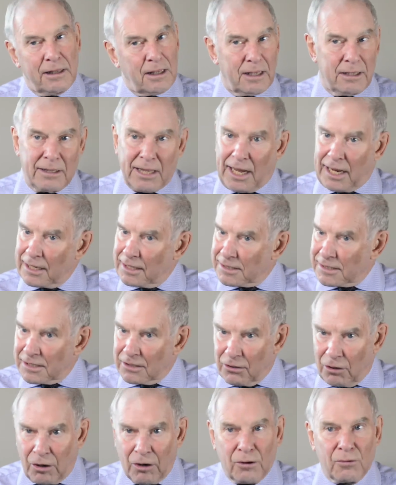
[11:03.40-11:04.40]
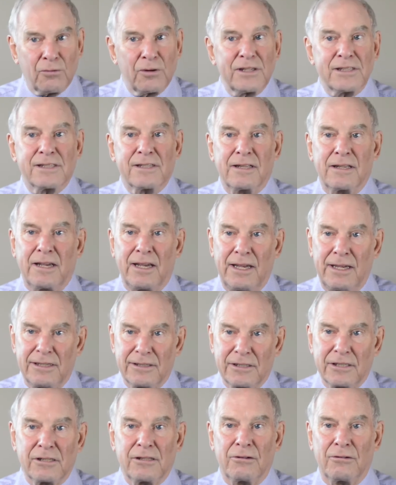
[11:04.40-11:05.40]
That isn't always the
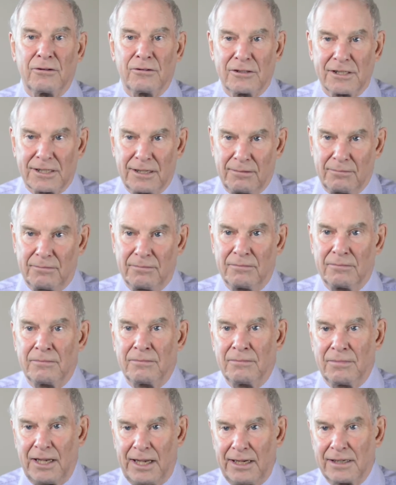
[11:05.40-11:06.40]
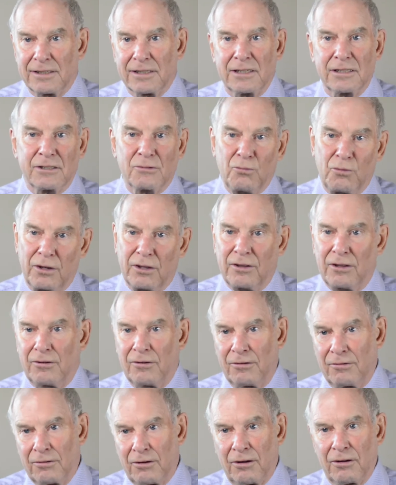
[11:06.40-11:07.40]
case. There are some cases where
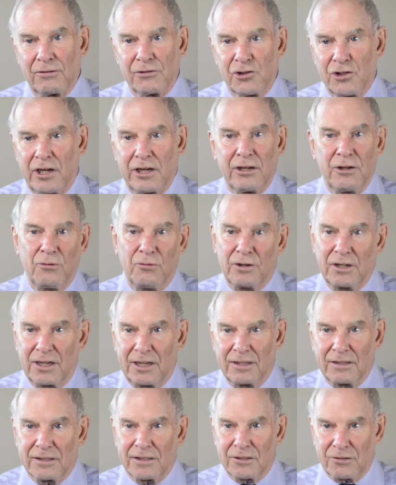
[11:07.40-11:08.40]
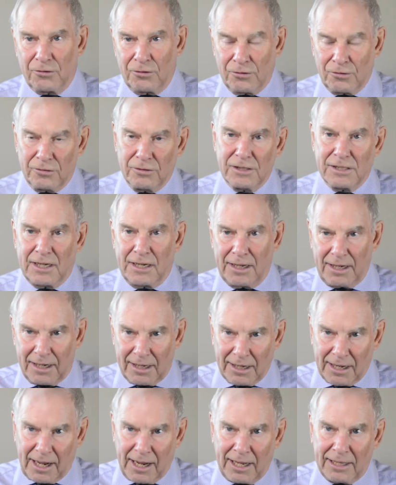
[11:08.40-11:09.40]
there are genuine concerns.
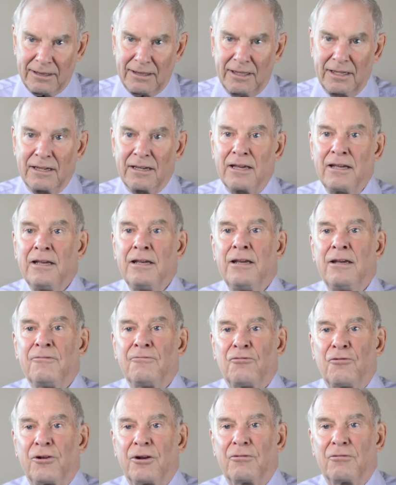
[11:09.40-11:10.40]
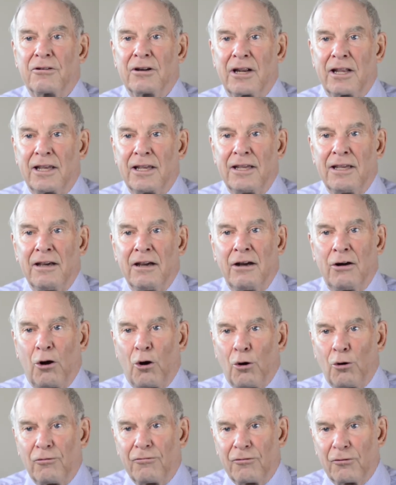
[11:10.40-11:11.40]
Again, I think frequently
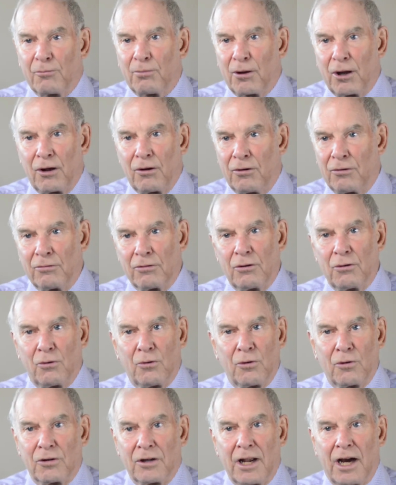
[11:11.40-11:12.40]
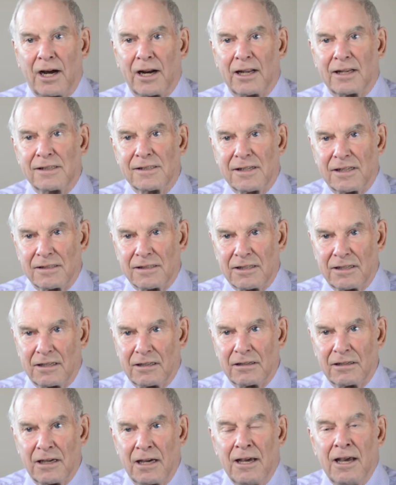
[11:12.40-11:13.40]
overblown or
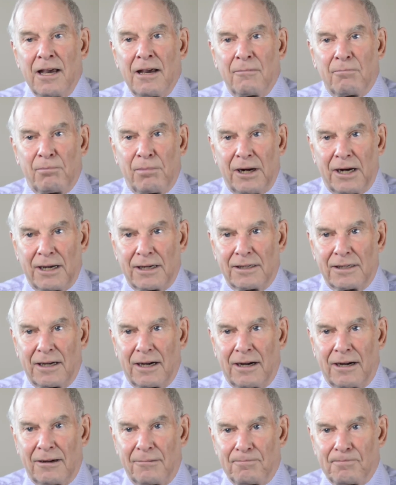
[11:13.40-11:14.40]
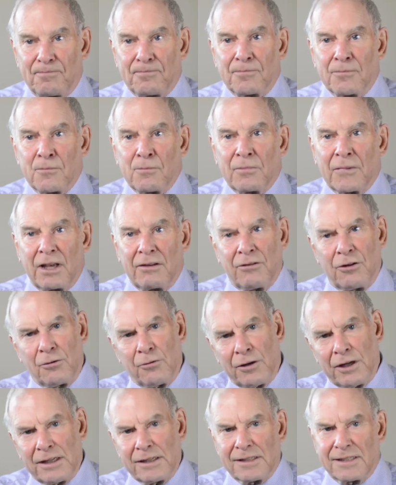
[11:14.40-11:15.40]
non-existent. But
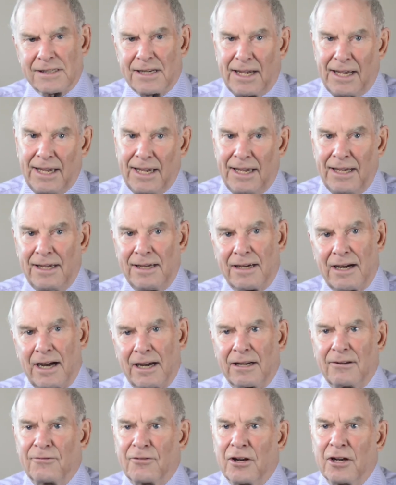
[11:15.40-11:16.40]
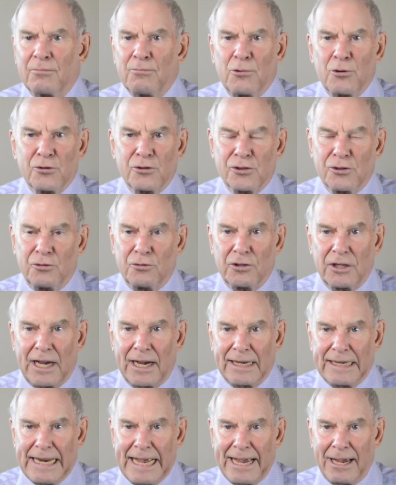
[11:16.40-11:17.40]
there is a kind of commercial
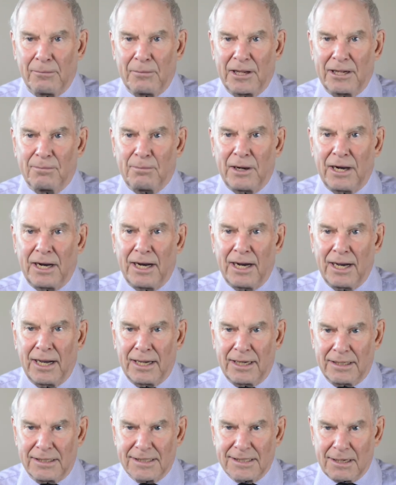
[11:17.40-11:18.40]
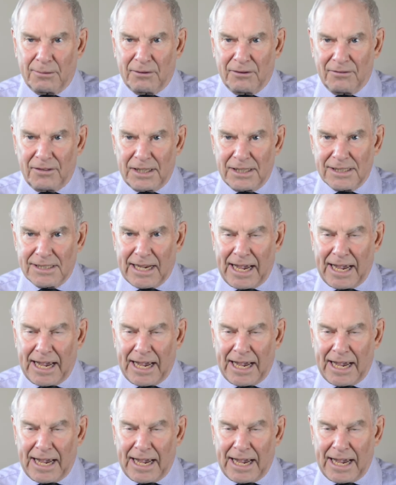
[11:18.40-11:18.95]
dynamic behind some of these